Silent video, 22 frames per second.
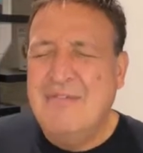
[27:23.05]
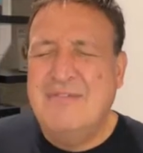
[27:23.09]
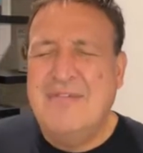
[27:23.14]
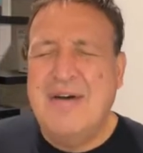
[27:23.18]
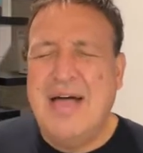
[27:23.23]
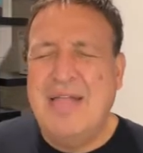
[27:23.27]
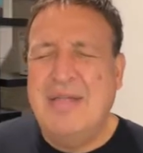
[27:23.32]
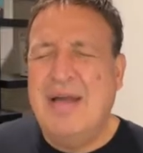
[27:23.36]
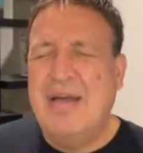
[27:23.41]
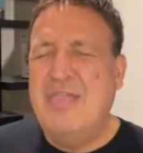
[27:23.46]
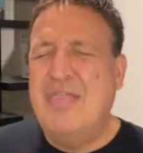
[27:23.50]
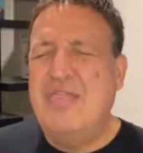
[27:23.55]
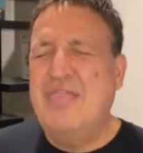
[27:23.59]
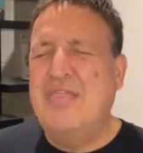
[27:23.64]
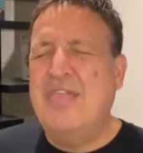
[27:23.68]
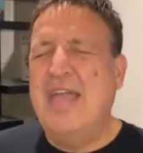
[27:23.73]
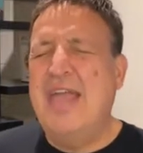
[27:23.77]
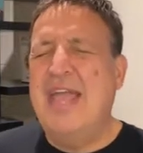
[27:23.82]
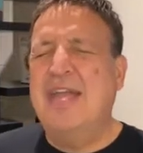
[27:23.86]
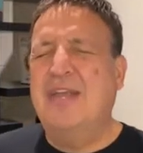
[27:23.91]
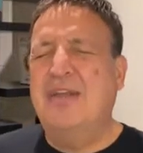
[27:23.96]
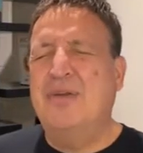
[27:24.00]
and Father, I
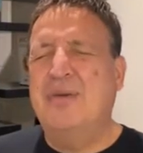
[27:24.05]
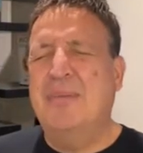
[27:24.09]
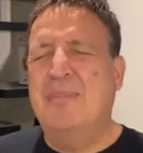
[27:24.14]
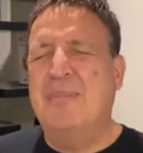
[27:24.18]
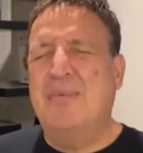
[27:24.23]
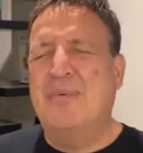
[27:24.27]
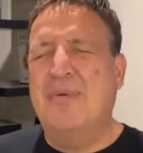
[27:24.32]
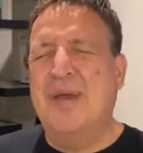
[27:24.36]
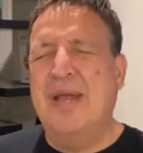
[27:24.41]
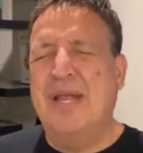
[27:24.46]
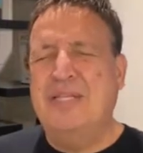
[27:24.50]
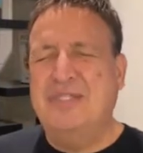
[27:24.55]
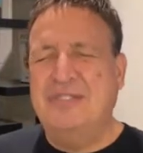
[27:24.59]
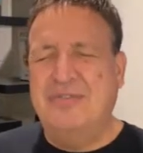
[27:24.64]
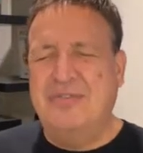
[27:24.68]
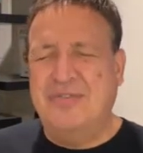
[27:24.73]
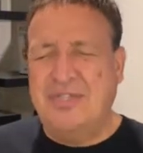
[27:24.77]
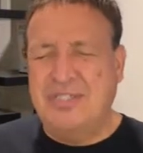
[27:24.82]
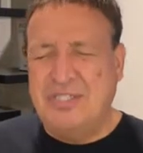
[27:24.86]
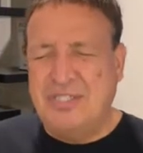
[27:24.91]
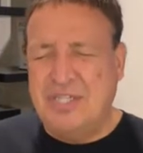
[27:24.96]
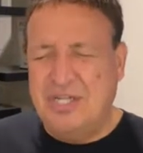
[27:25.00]
thank you and praise you
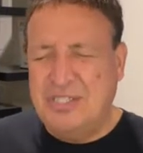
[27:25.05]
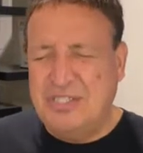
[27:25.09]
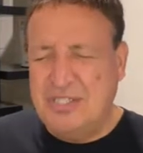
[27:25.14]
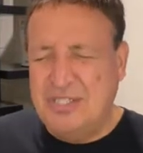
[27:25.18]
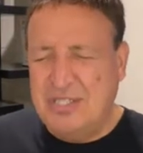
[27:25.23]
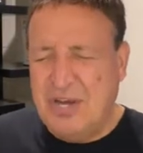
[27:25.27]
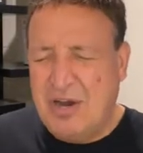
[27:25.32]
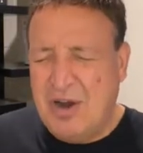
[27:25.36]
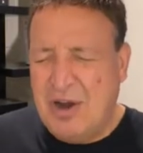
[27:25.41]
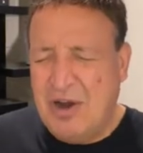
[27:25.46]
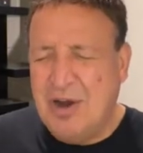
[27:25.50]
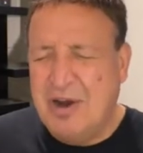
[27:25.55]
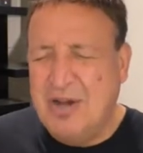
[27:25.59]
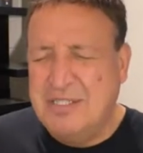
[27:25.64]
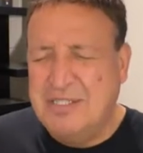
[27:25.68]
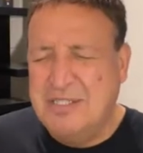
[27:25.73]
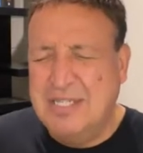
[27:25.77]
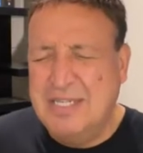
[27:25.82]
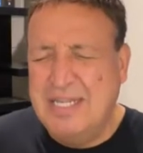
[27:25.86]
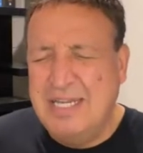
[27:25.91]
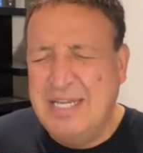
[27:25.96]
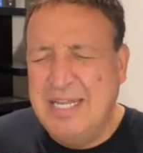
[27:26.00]
for touching
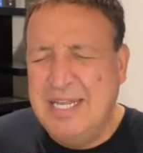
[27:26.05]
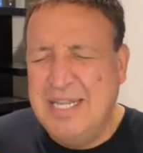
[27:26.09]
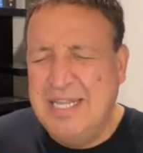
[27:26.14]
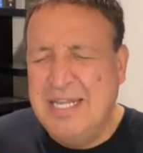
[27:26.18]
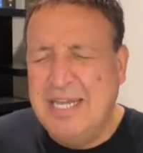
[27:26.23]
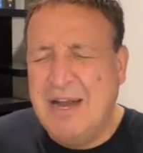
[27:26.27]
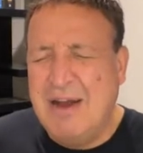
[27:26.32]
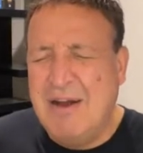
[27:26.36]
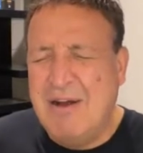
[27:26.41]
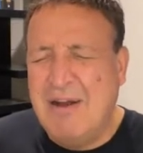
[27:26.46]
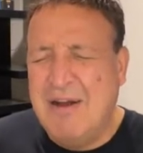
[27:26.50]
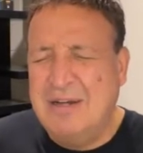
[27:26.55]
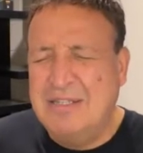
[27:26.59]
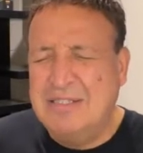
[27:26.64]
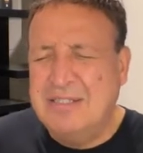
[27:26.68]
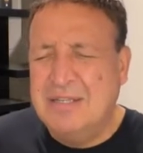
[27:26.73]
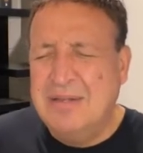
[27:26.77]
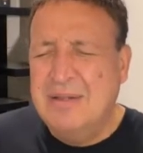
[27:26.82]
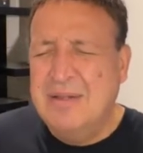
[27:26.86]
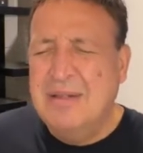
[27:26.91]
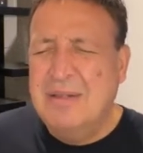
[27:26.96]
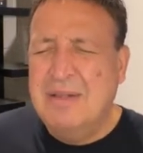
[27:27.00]
hearts and healing
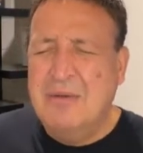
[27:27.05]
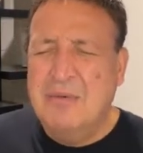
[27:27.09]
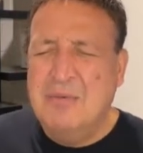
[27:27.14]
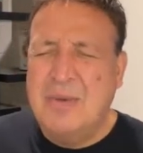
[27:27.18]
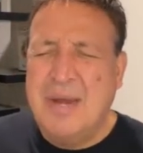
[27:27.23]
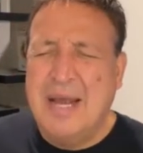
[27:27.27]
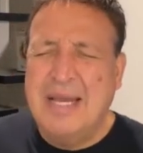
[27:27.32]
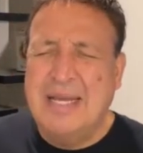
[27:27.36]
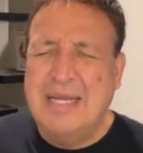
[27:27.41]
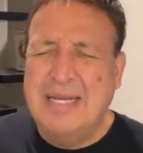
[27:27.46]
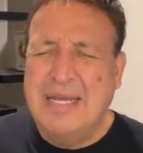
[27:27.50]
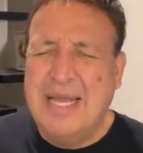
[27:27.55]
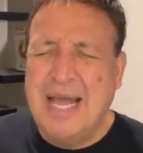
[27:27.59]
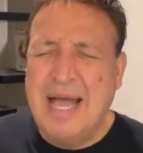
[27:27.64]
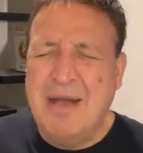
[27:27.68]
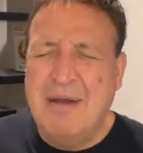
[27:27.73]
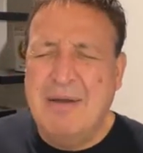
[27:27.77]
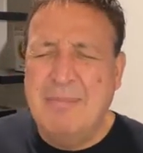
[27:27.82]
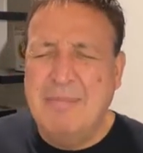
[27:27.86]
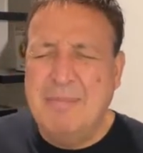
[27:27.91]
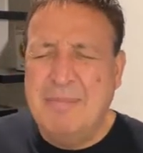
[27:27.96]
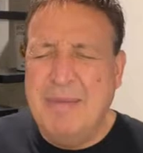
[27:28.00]
hearts right
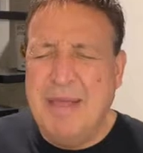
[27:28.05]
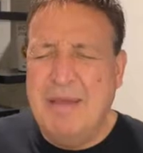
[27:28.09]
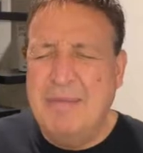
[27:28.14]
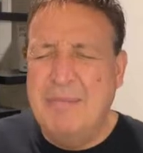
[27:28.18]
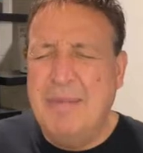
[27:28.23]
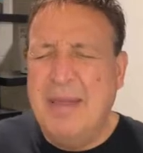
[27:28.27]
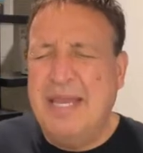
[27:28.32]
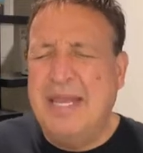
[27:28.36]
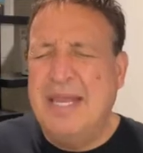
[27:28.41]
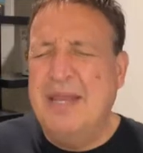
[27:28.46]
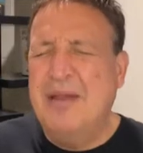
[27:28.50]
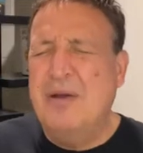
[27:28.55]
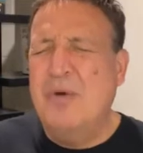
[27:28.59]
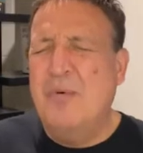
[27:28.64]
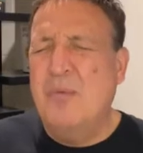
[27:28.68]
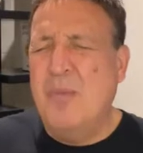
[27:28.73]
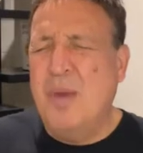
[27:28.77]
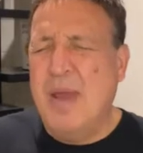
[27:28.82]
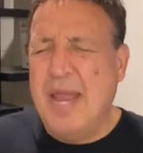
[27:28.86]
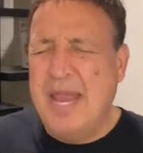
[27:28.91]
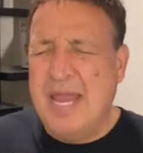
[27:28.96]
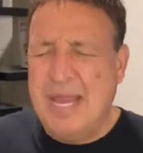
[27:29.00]
now and, making a
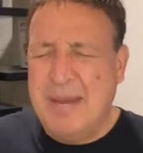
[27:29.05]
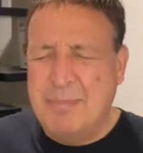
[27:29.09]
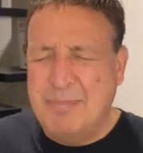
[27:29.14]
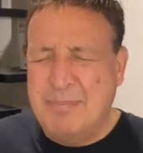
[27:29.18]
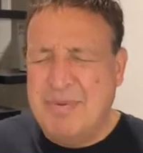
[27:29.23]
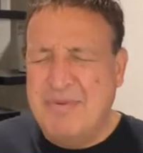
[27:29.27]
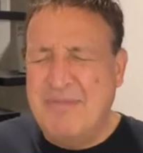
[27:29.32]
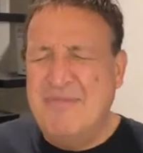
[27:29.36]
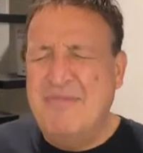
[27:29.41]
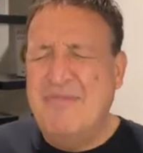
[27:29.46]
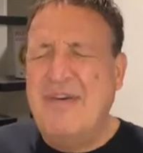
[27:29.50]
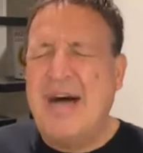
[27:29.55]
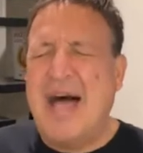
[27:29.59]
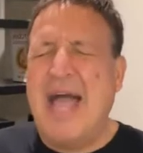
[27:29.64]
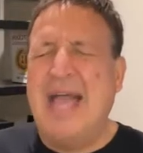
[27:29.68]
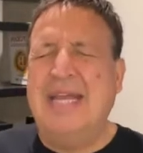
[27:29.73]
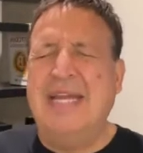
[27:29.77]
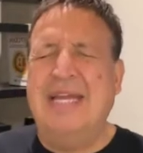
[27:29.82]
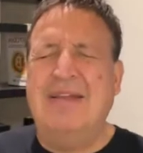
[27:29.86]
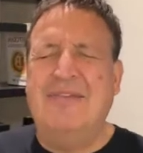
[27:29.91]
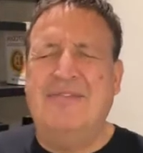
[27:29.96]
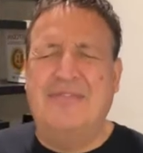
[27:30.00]
way and
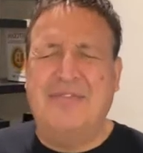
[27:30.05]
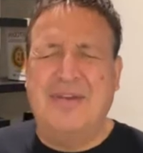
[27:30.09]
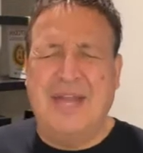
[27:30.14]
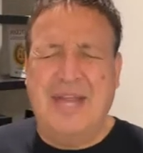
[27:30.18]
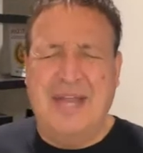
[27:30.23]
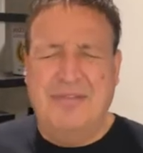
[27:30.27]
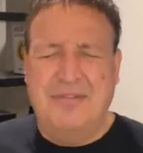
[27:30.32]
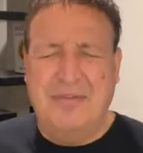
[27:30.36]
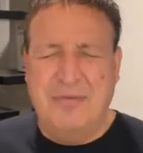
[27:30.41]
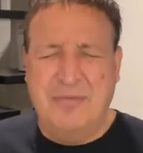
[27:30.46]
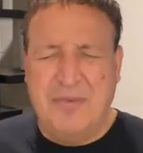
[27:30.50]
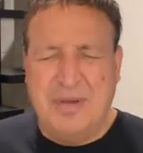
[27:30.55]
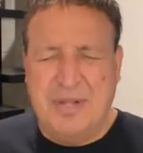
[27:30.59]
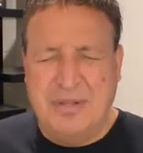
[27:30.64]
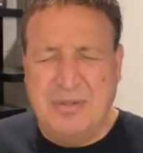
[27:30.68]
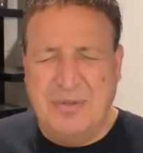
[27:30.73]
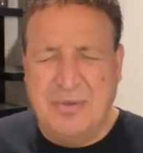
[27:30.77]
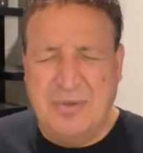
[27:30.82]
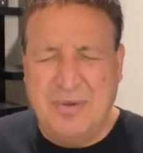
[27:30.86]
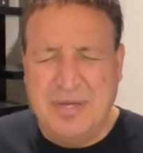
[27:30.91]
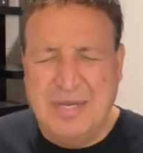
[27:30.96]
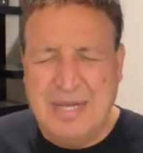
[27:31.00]
providing for
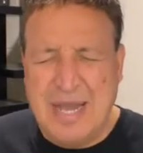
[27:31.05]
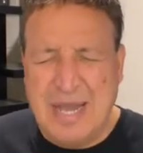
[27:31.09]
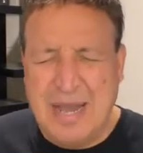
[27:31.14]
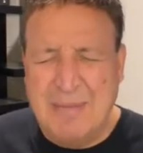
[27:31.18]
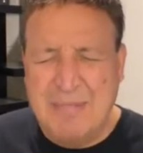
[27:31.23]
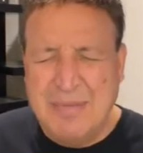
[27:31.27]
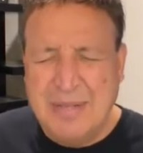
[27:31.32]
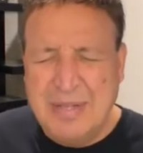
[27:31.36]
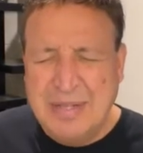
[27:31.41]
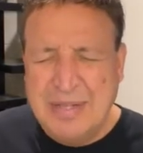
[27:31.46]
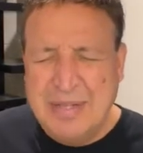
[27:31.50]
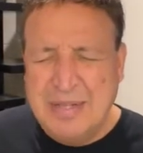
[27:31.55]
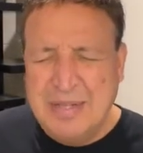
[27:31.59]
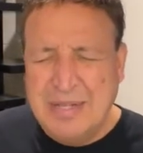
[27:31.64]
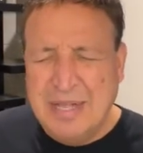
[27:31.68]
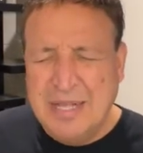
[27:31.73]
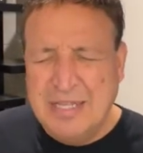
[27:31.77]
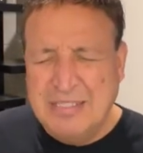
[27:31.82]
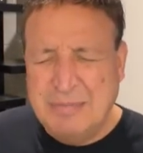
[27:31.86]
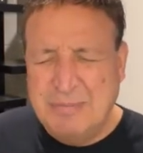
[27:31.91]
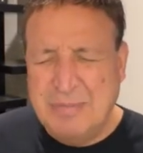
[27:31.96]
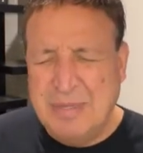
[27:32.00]
everyone, Lord God
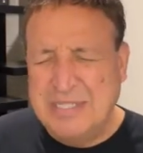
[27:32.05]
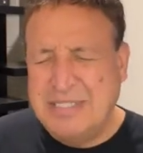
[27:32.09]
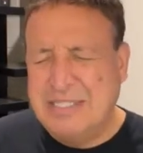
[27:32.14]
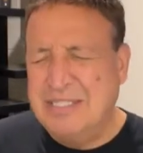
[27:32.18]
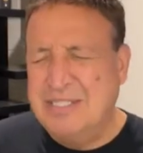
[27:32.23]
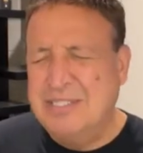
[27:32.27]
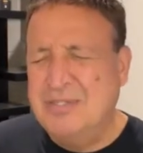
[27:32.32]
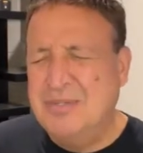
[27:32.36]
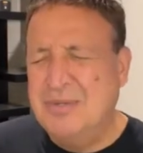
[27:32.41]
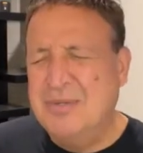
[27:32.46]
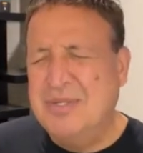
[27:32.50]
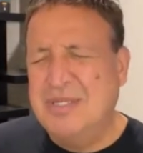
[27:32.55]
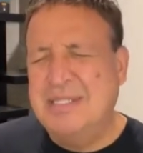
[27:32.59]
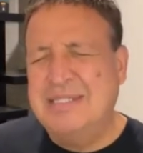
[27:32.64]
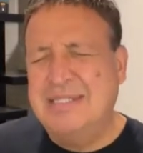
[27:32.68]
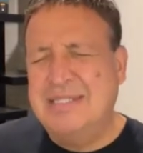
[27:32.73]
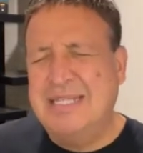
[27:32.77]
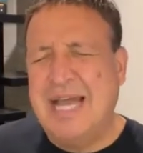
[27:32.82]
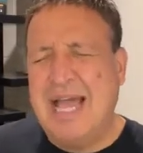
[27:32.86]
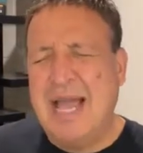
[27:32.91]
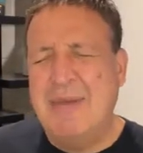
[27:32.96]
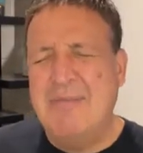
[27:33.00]
especially during
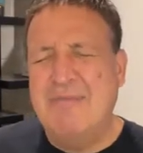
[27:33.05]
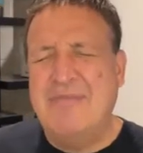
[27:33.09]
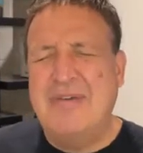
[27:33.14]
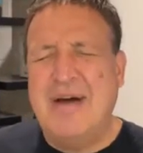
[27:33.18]
this time.